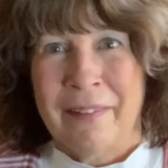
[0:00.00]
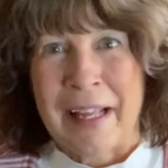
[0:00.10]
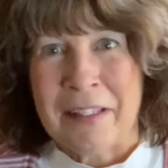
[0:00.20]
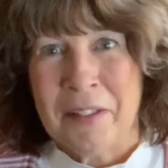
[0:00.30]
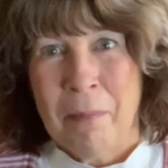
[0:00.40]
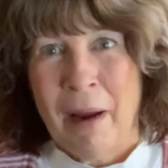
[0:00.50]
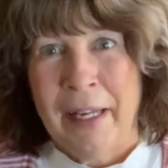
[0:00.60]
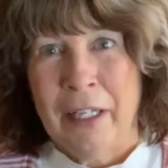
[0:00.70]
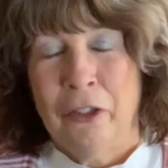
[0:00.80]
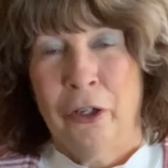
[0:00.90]
that's my
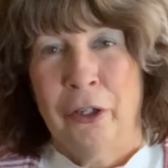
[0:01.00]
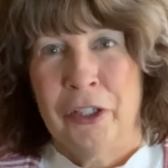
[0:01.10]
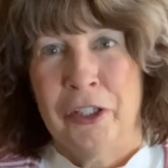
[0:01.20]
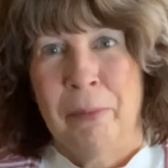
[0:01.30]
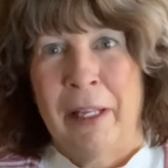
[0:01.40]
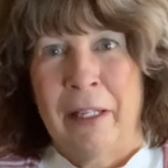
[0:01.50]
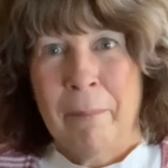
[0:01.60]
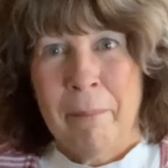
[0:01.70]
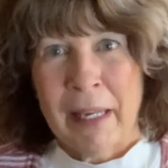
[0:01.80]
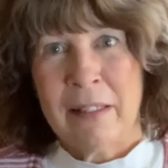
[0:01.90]
encouragement.
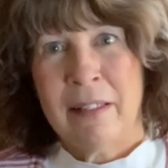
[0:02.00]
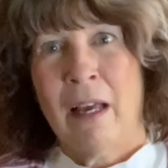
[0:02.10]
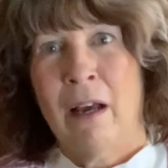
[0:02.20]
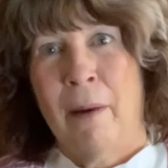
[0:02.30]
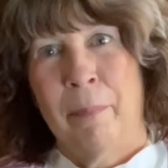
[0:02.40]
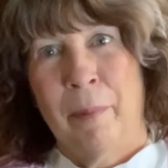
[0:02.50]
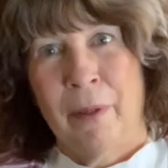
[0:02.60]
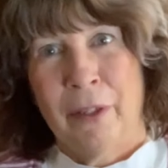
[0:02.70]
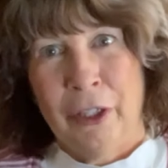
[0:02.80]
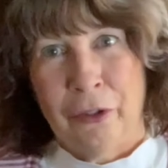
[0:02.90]
Mix up,
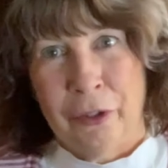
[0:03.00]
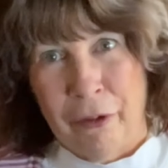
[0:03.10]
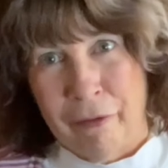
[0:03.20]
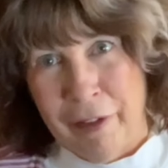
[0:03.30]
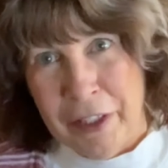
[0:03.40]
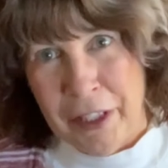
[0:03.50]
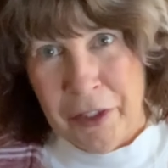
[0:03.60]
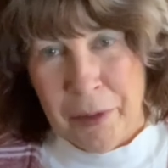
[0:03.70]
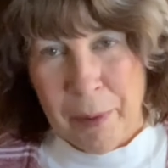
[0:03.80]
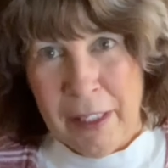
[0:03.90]
you know, your
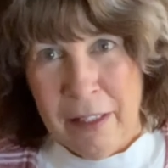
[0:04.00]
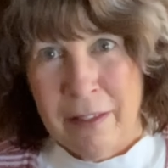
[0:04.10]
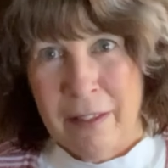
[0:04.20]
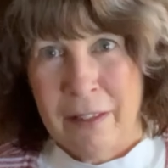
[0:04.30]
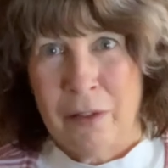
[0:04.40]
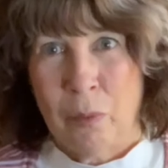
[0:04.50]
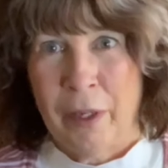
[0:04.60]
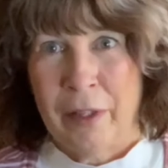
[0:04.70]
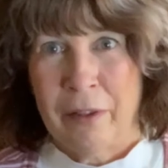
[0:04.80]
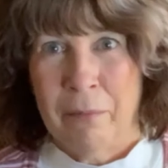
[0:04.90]
vintage pieces
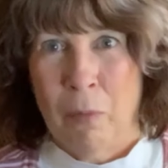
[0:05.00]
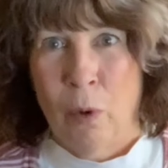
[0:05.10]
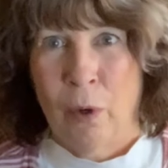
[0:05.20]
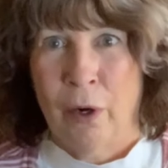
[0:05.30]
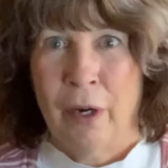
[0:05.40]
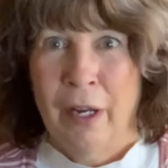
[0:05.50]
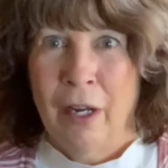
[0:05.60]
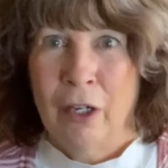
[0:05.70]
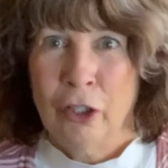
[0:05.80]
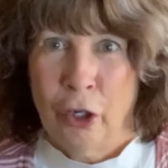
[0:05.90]
with more
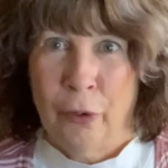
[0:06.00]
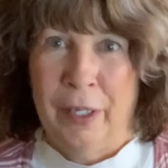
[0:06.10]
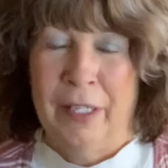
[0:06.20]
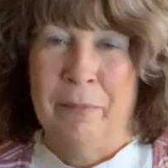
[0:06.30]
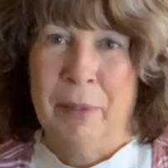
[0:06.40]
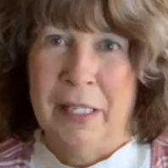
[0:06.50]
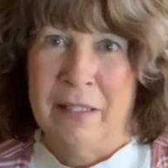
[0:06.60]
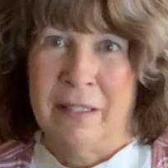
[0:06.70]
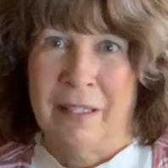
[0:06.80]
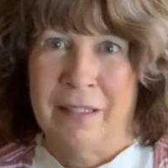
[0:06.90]
current
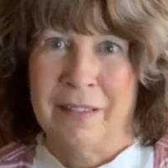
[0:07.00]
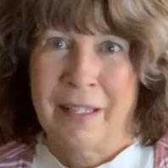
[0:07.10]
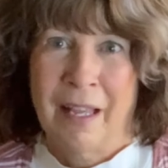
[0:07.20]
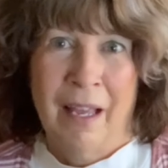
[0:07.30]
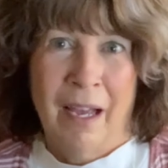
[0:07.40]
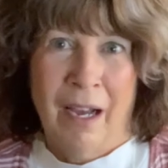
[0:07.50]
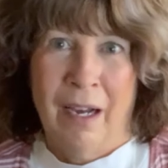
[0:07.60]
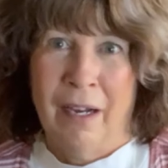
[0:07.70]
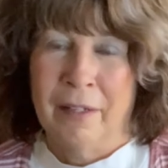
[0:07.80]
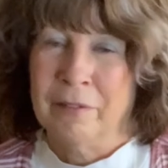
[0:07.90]
pieces.
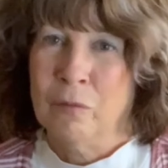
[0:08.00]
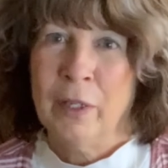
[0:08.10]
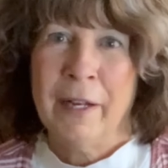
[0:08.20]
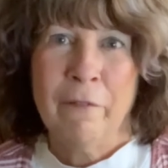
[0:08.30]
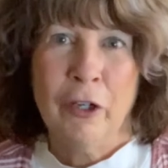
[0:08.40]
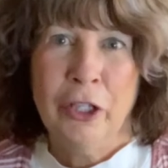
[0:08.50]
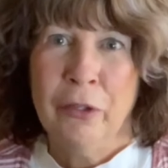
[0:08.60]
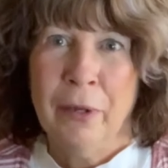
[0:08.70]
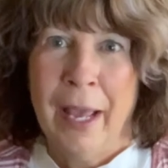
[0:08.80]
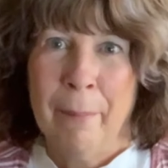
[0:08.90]
Uh, whatever
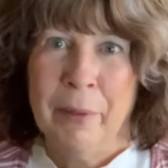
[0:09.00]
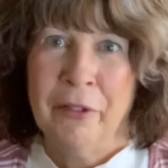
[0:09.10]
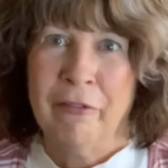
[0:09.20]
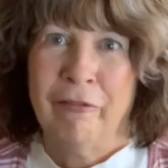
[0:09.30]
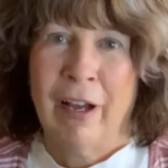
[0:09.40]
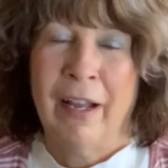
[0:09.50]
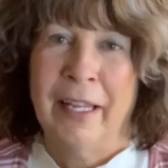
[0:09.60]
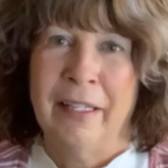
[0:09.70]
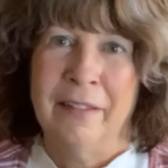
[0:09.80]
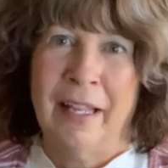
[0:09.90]
you happen to
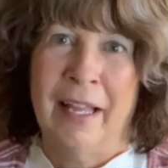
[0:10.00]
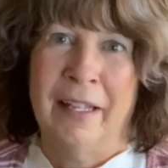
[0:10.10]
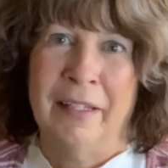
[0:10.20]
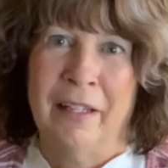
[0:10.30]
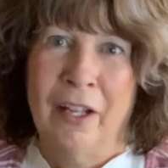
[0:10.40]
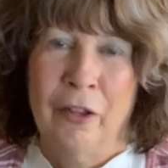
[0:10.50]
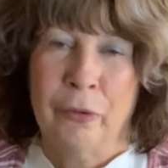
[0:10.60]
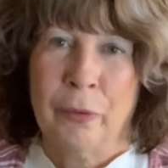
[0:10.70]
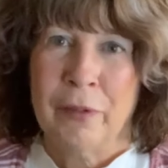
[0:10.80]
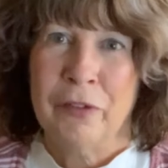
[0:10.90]
find at
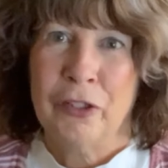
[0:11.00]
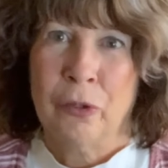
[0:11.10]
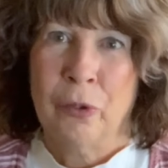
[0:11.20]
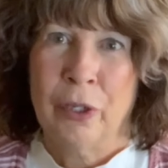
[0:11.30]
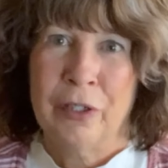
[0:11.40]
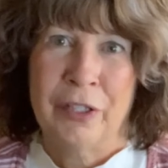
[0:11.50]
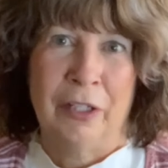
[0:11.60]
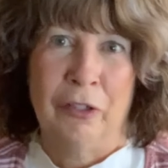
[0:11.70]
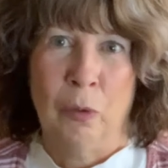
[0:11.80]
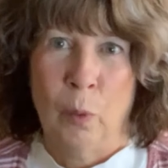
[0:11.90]
thrift stores
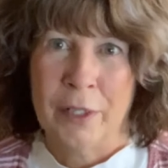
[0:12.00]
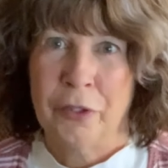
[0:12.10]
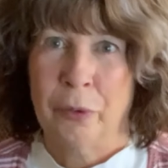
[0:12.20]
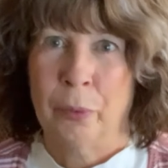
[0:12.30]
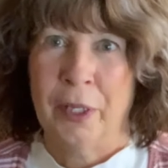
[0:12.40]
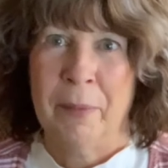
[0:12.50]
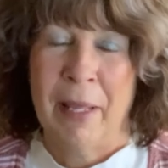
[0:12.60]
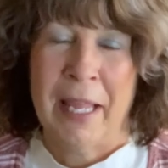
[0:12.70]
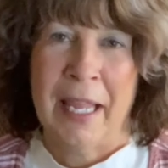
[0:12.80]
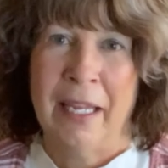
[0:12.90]
and you want to
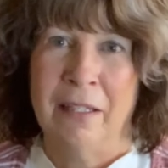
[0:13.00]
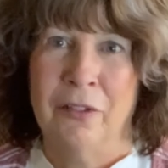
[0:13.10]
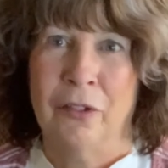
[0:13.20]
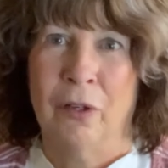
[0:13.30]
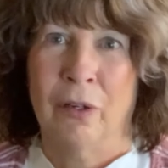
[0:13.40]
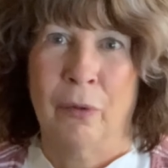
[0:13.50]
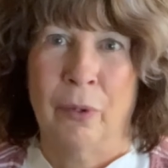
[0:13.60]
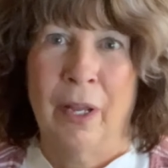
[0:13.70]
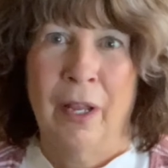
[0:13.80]
repaint or